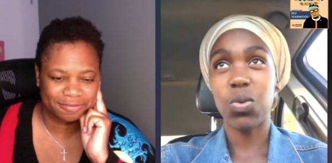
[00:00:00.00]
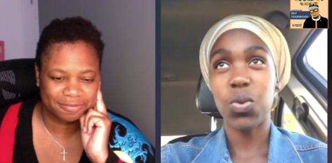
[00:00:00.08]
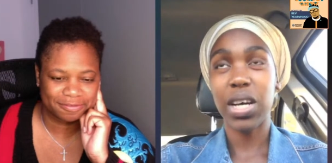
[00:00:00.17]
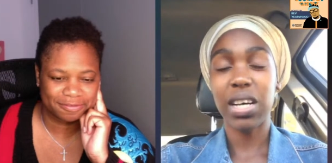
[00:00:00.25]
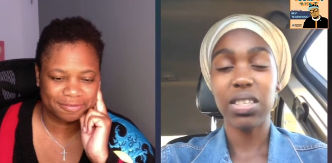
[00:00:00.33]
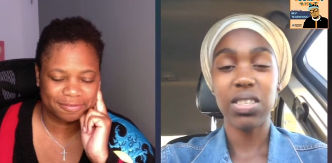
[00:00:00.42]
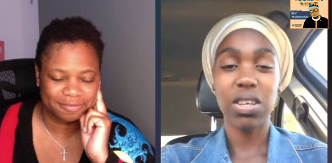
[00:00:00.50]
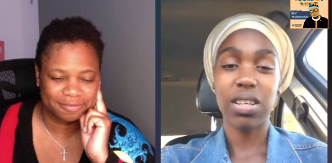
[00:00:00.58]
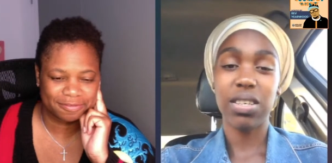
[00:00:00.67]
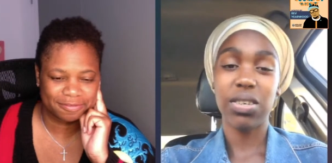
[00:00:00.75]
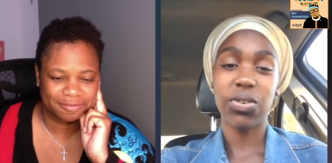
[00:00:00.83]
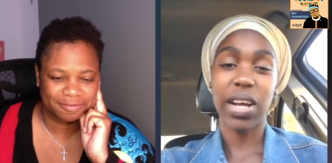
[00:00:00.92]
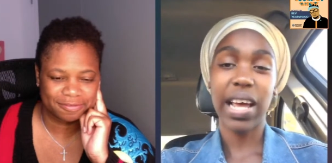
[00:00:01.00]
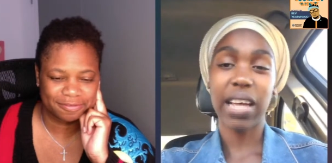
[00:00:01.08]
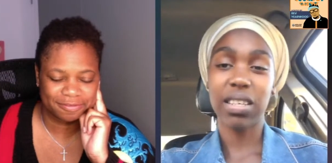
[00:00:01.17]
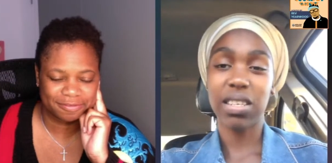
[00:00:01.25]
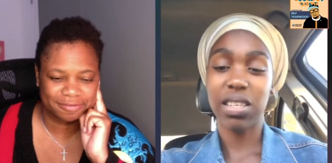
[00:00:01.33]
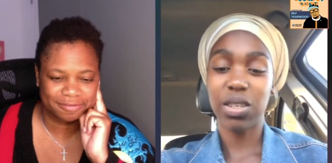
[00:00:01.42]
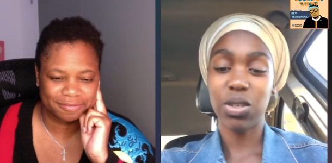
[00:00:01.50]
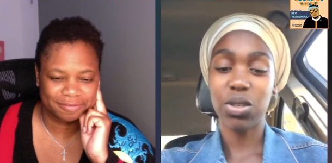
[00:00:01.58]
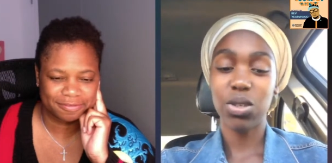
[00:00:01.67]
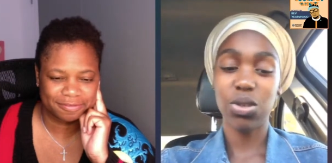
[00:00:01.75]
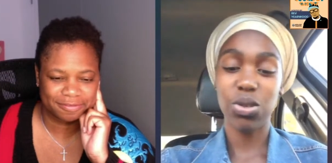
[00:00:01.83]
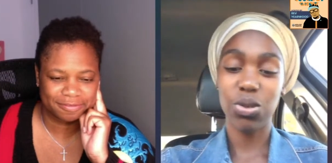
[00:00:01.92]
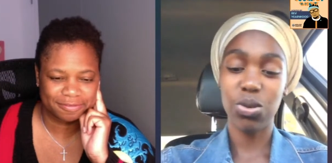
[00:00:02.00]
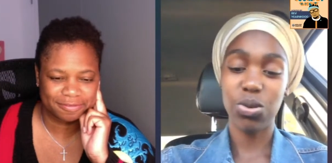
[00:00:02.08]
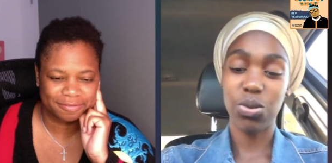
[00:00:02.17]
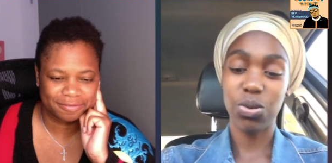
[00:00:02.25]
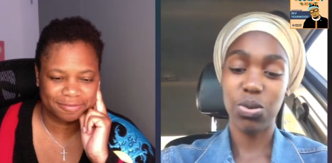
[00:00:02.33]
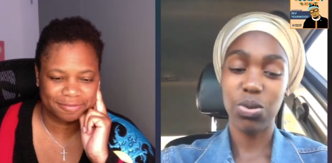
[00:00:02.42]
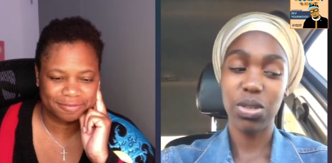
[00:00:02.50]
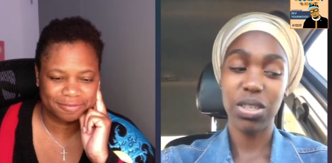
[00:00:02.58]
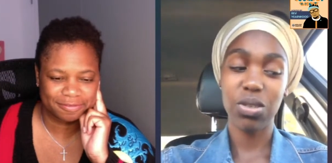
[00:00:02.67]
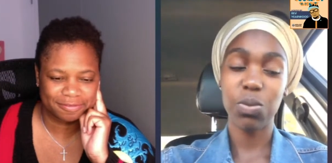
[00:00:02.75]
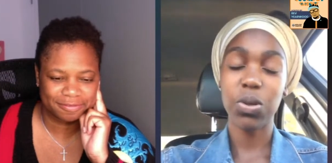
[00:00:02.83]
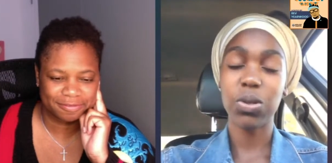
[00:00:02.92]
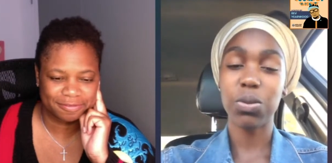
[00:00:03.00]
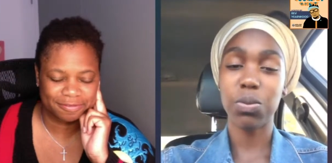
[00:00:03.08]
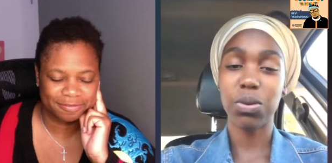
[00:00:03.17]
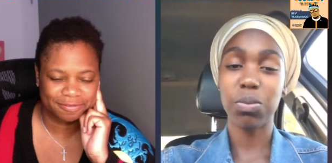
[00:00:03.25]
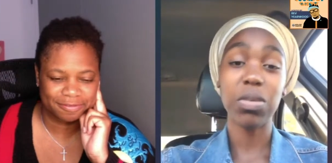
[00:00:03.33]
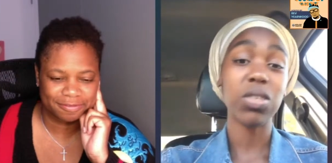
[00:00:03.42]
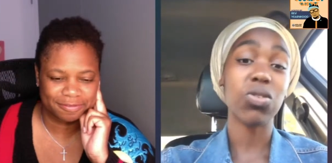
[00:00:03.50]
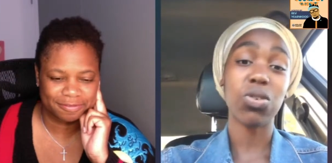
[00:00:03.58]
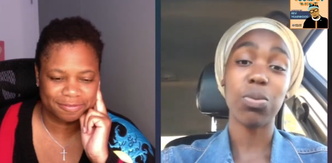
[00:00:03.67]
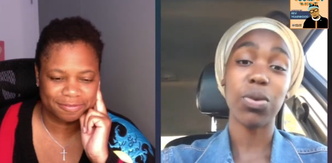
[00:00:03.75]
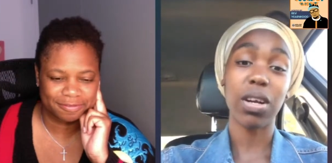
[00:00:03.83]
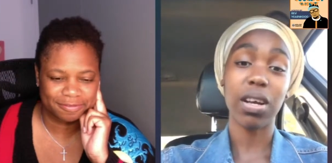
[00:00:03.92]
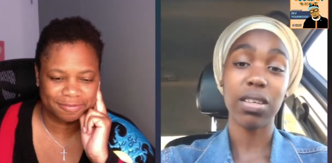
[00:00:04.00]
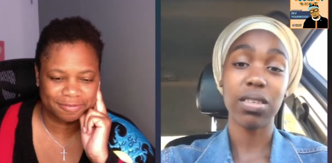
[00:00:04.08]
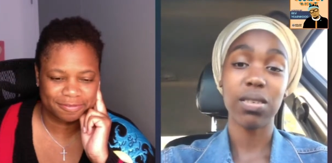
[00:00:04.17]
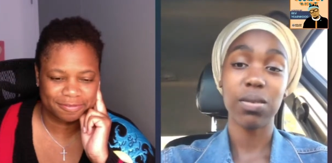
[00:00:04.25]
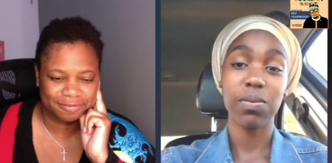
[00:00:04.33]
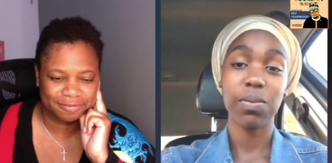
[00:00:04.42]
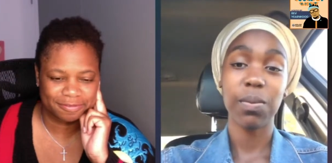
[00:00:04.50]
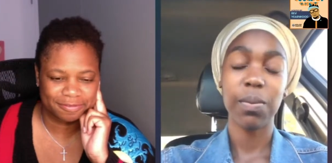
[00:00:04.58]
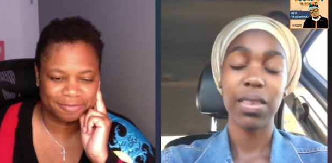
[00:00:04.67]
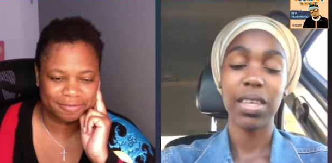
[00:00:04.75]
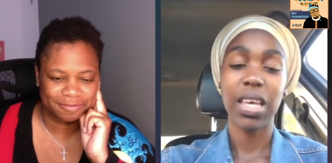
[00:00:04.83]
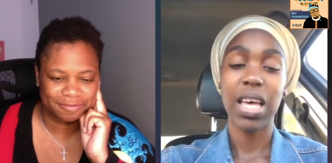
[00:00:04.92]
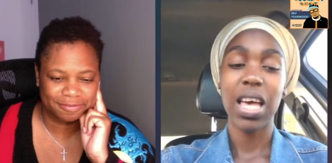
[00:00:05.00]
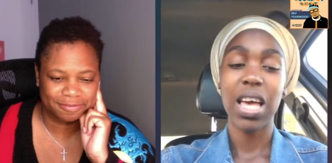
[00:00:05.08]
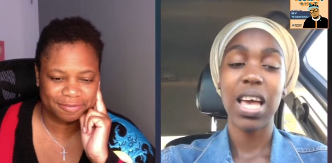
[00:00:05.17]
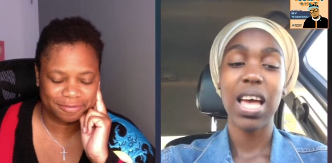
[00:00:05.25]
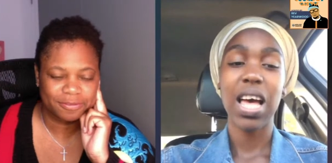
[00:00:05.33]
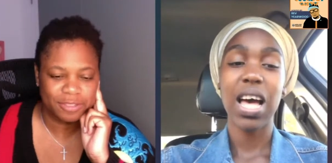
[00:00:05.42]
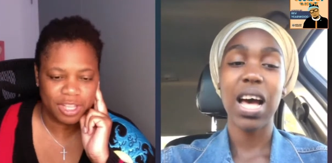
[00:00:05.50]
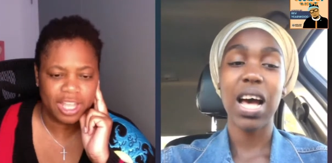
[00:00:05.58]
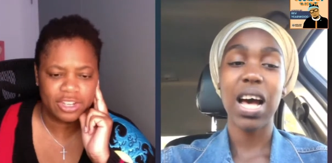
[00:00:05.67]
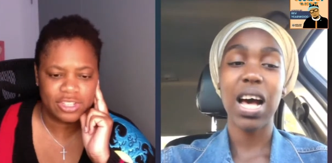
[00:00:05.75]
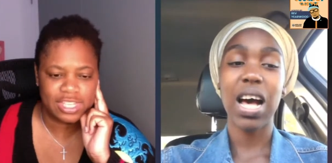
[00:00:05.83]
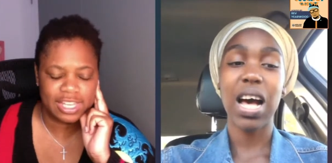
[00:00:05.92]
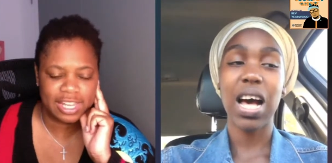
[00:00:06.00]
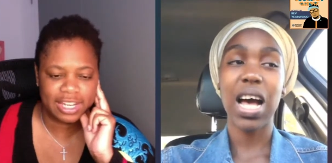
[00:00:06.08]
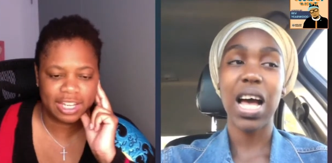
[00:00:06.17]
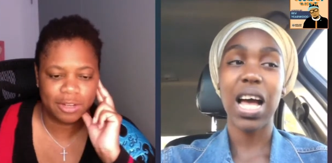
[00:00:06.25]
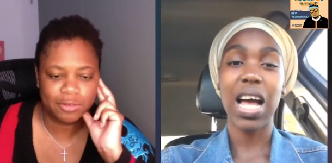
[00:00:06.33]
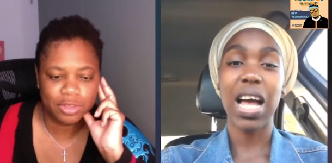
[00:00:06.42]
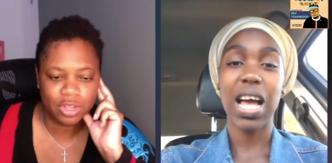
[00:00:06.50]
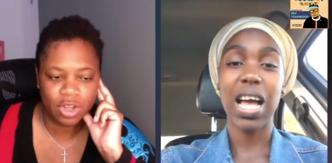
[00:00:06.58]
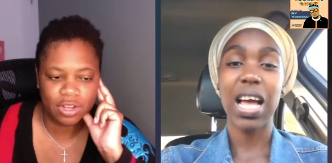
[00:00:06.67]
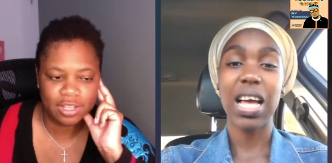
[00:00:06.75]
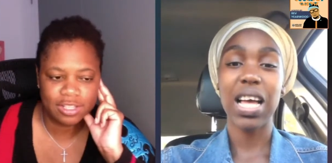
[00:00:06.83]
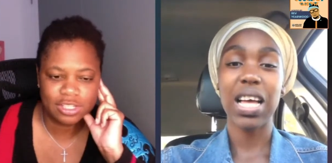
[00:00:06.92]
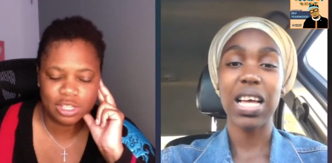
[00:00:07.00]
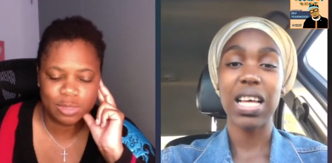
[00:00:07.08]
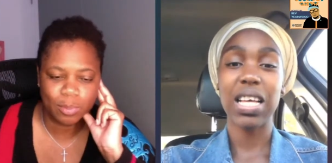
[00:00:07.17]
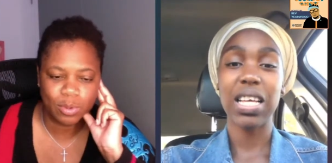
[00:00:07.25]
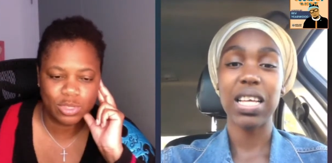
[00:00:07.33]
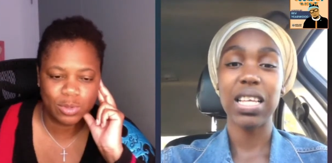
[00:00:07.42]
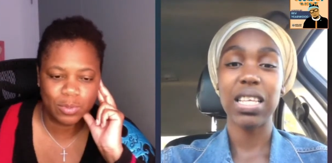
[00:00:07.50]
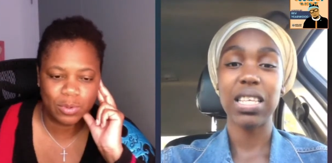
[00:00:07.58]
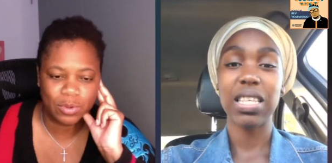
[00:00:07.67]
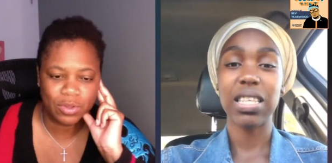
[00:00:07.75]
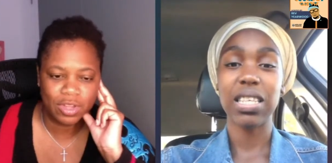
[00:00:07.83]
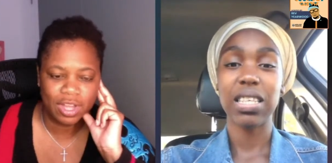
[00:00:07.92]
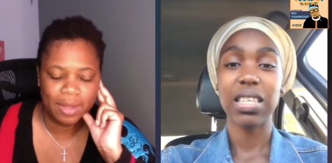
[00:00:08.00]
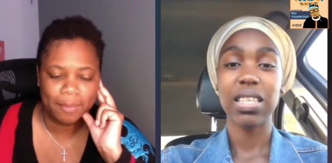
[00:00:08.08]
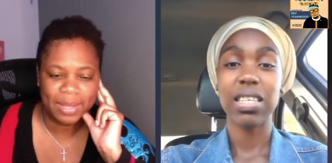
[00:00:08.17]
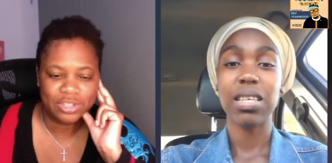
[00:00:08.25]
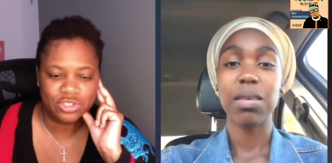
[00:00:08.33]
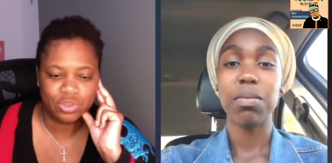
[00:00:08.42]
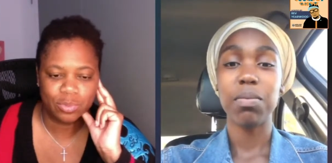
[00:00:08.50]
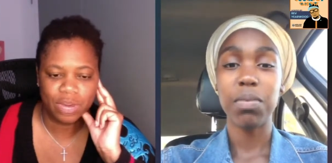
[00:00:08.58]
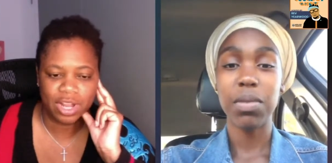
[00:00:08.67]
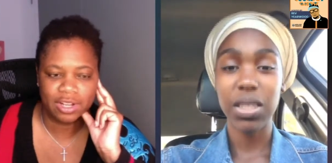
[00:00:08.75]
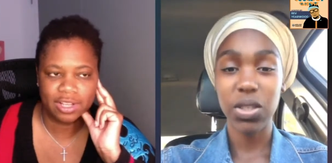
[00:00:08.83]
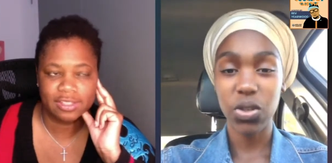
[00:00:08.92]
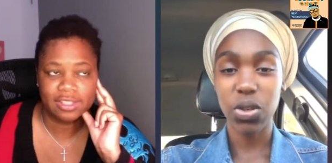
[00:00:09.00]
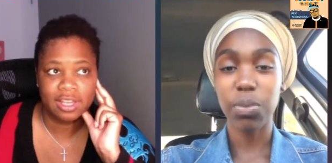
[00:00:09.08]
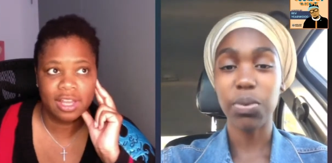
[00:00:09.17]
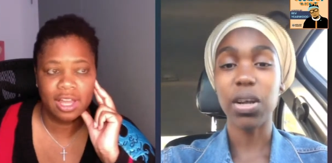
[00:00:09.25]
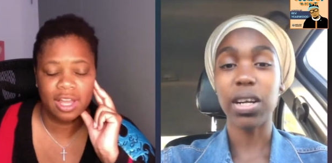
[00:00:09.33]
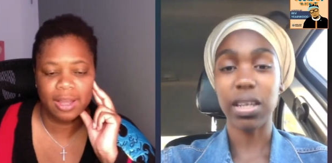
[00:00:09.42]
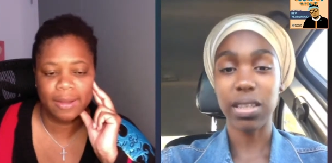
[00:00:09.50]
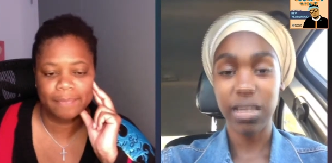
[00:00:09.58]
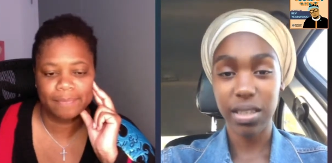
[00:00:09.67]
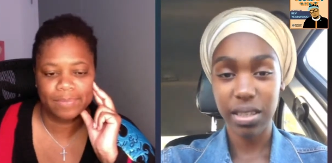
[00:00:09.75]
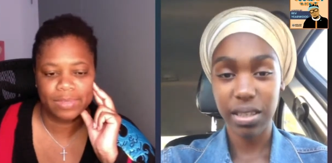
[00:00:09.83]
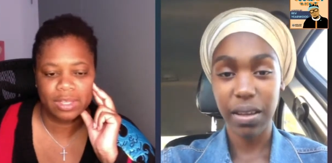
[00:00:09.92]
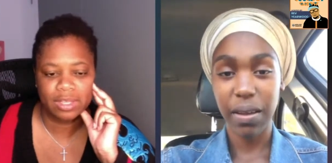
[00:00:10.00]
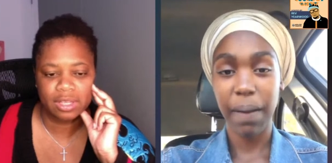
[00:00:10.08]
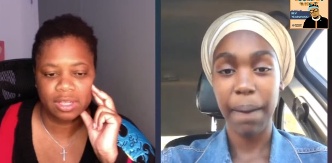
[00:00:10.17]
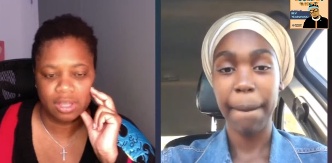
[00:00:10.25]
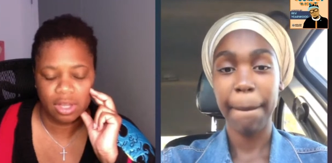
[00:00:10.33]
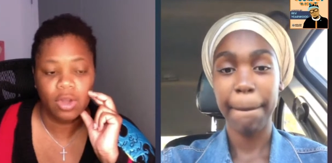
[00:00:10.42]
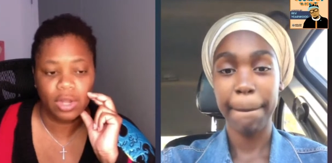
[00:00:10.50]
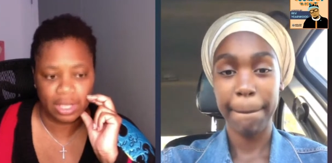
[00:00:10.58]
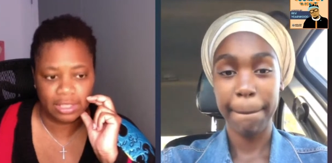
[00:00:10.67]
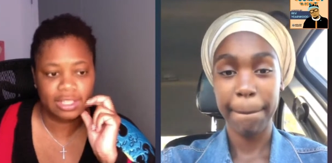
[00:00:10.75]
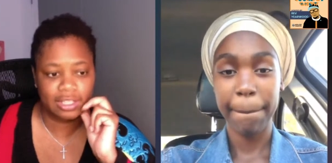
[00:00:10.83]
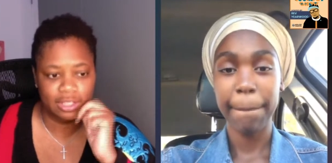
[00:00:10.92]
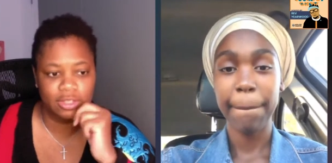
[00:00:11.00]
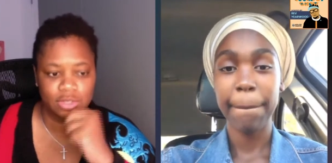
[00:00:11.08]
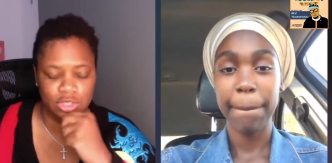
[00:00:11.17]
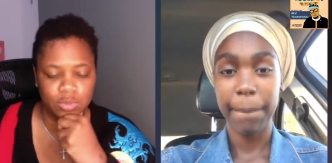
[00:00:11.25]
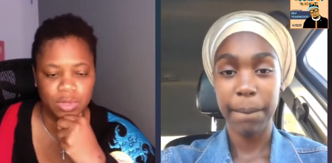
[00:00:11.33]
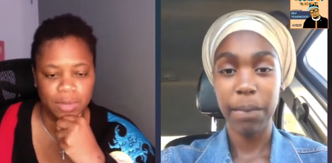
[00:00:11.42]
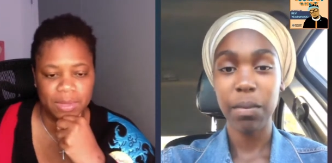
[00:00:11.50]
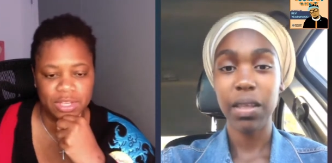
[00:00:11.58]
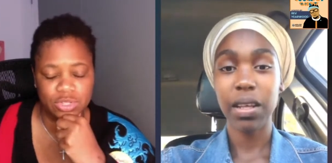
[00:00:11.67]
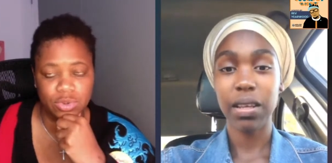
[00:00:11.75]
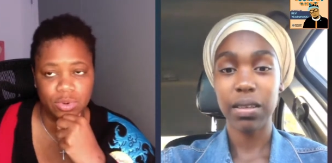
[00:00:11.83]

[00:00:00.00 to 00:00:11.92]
Speaker 1: uh, where I started reacting to disposable menstrual products.
Speaker 2: Can you say that again for the audience? Disposable menstrual products. Menstrual products. Um, okay, thank you. Just want to